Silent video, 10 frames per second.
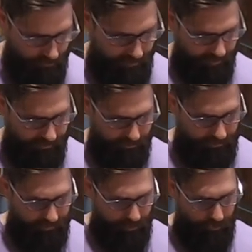I'm gonna get
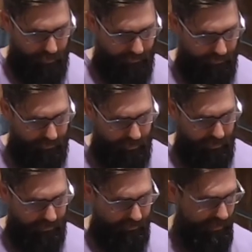these uh, braces on
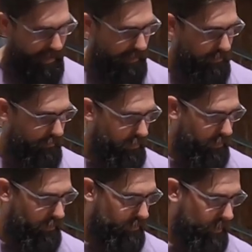here tonight before I
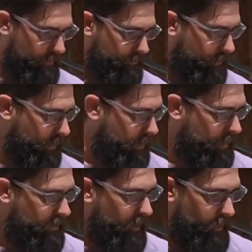go to bed.
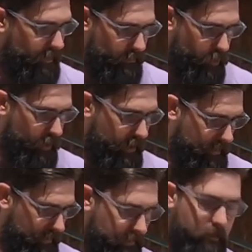That way in the morning I
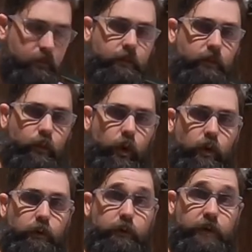can
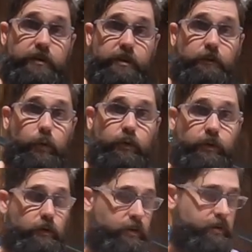work on finishing the
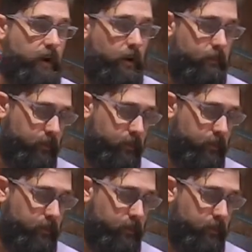voicing on the top.